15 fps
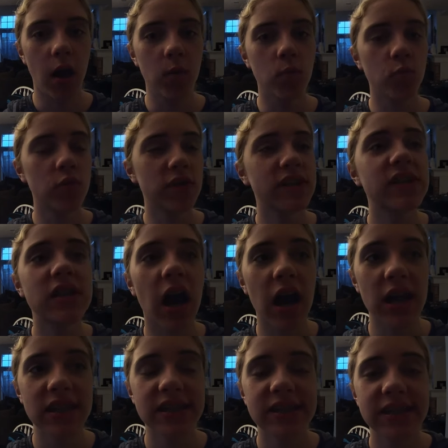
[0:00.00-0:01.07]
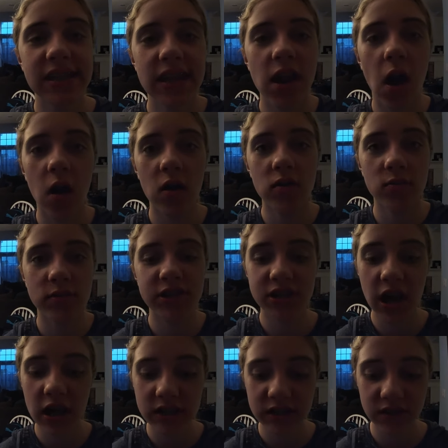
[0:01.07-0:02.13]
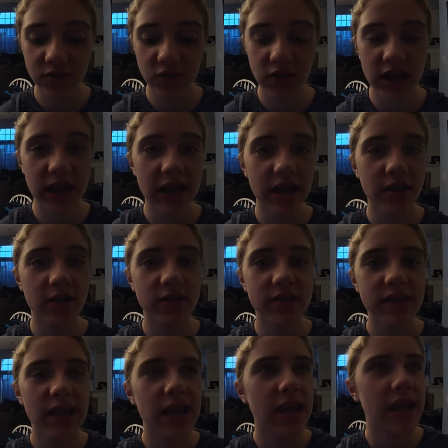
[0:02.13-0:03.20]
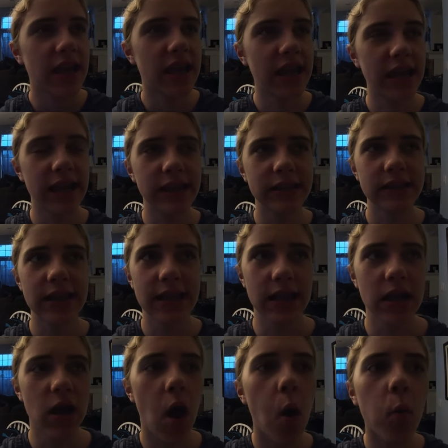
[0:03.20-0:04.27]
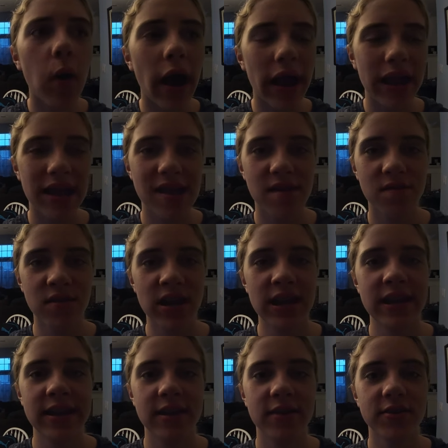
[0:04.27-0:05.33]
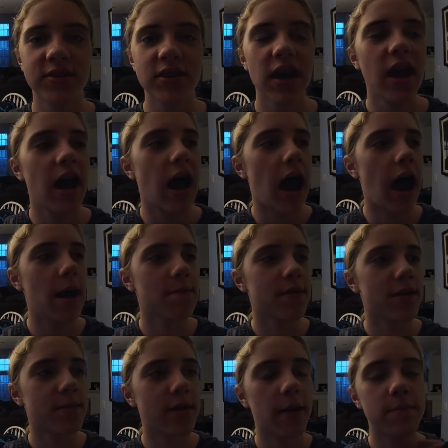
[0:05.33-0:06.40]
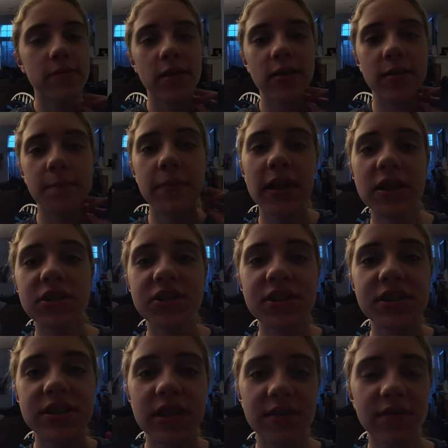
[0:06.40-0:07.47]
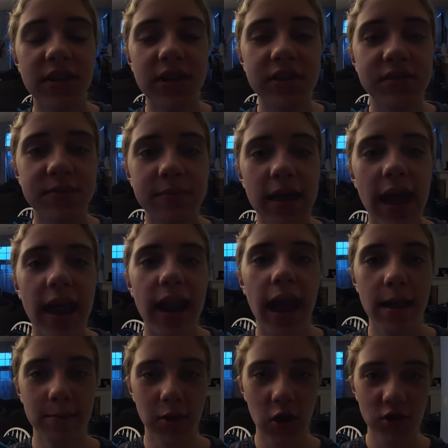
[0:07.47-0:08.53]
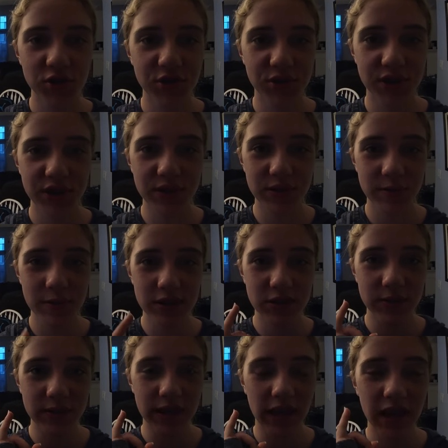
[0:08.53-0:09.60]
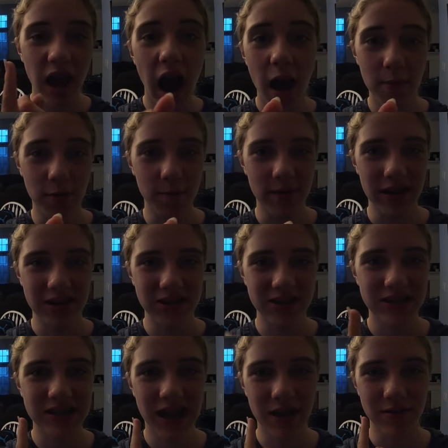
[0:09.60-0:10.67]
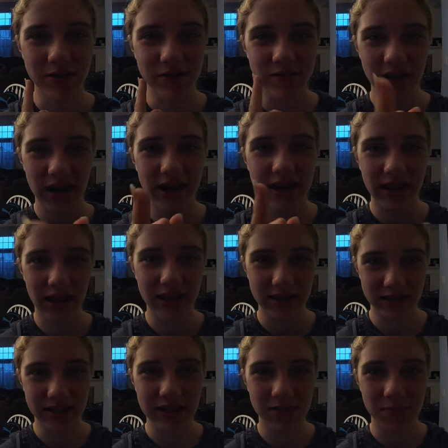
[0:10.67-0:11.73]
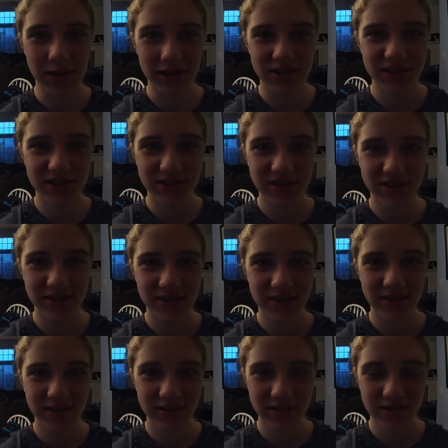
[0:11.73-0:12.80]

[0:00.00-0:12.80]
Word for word: um, Wisconsin, all the Wisconsin videos and like Hawaii videos. I'm going to be uploading pictures and videos from that. I'm also going to be doing Cabo pictures. I was very young in these pictures.